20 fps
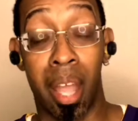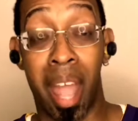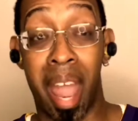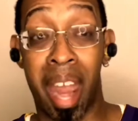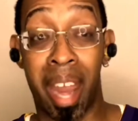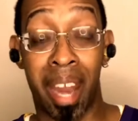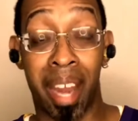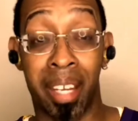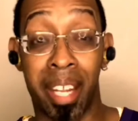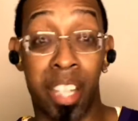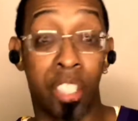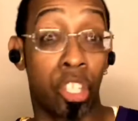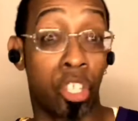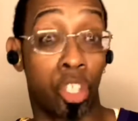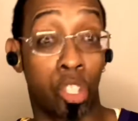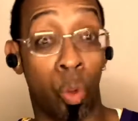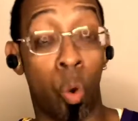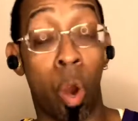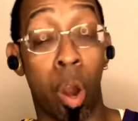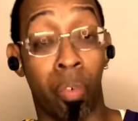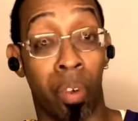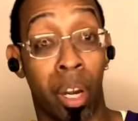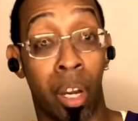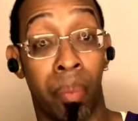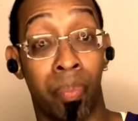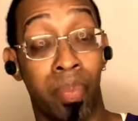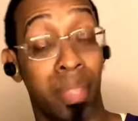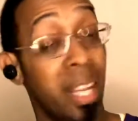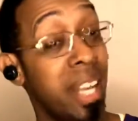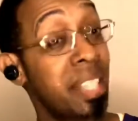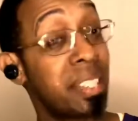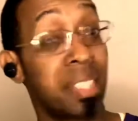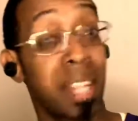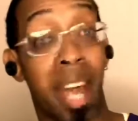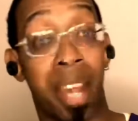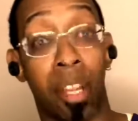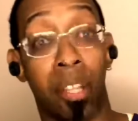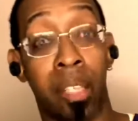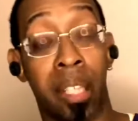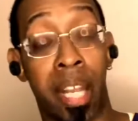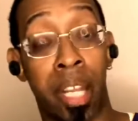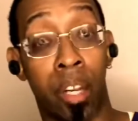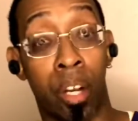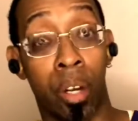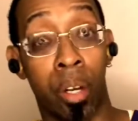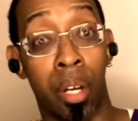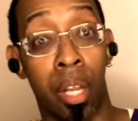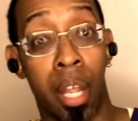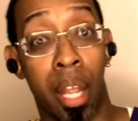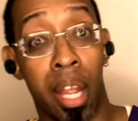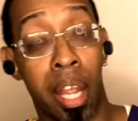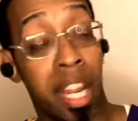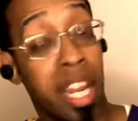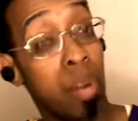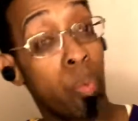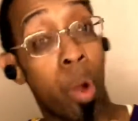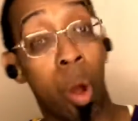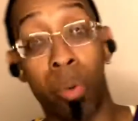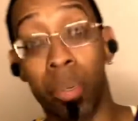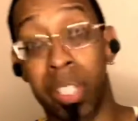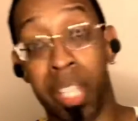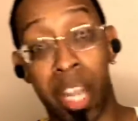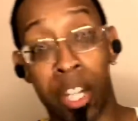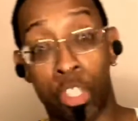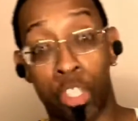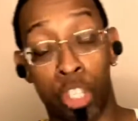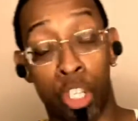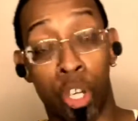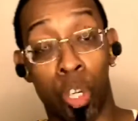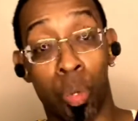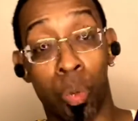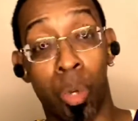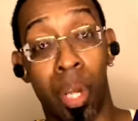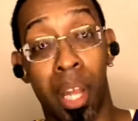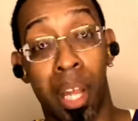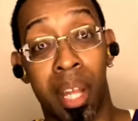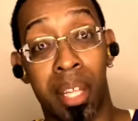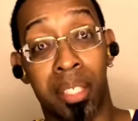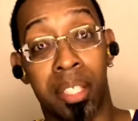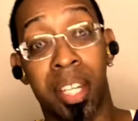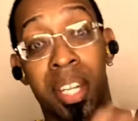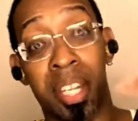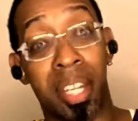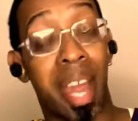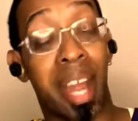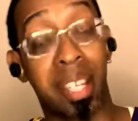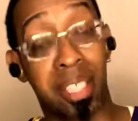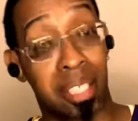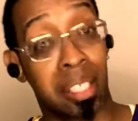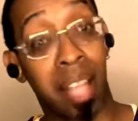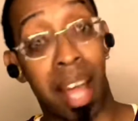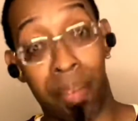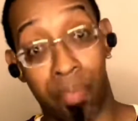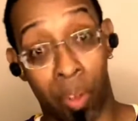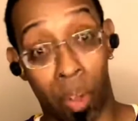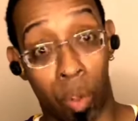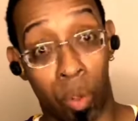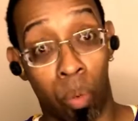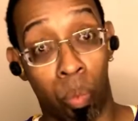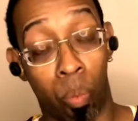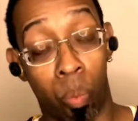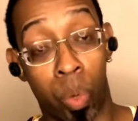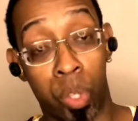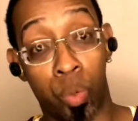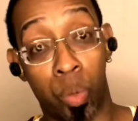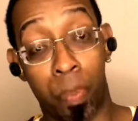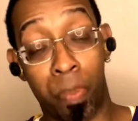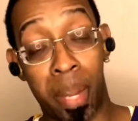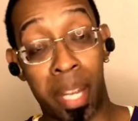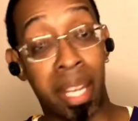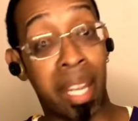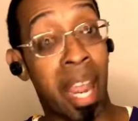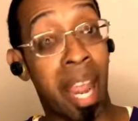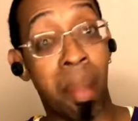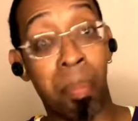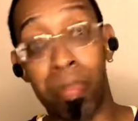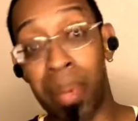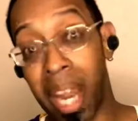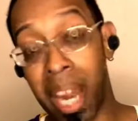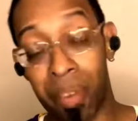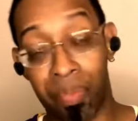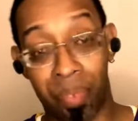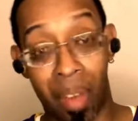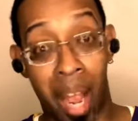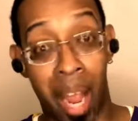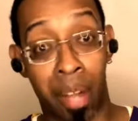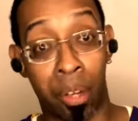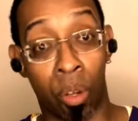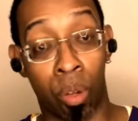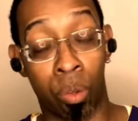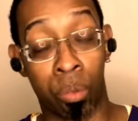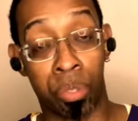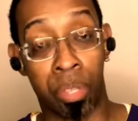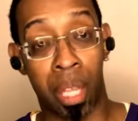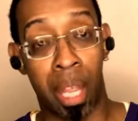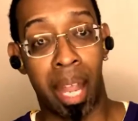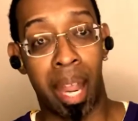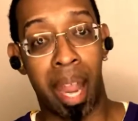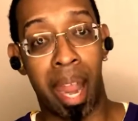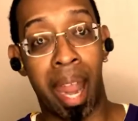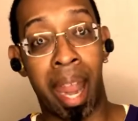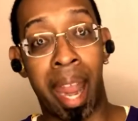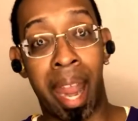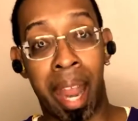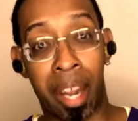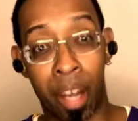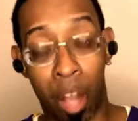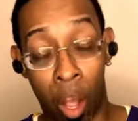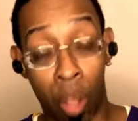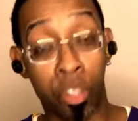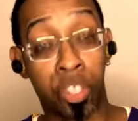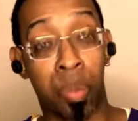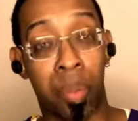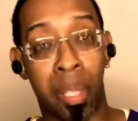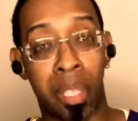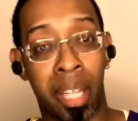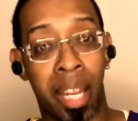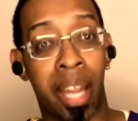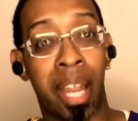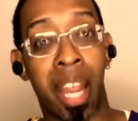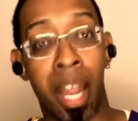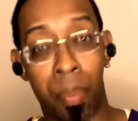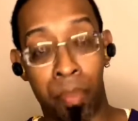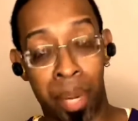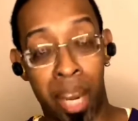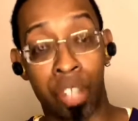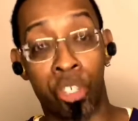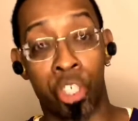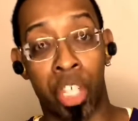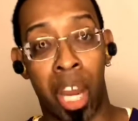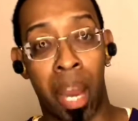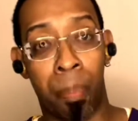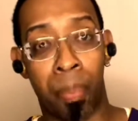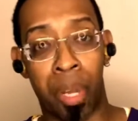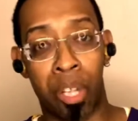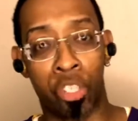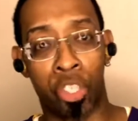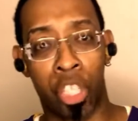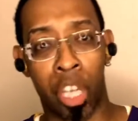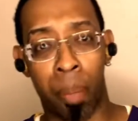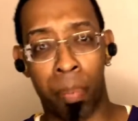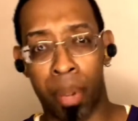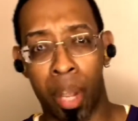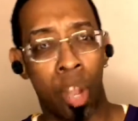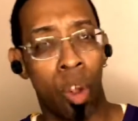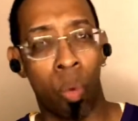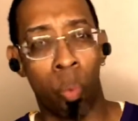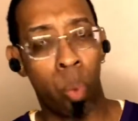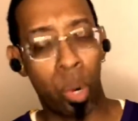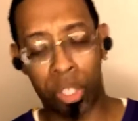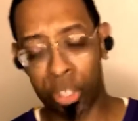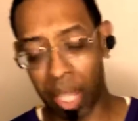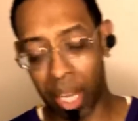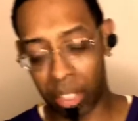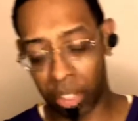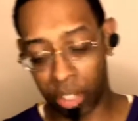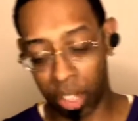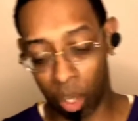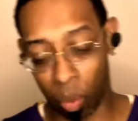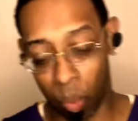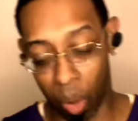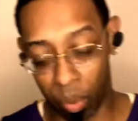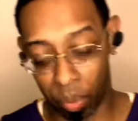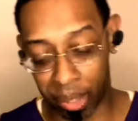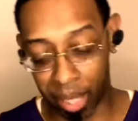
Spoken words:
And he's a scorer. He's not a leader. He won't get you to the next level, which would be NBA Finals and ultimately an NBA championship, which they still won't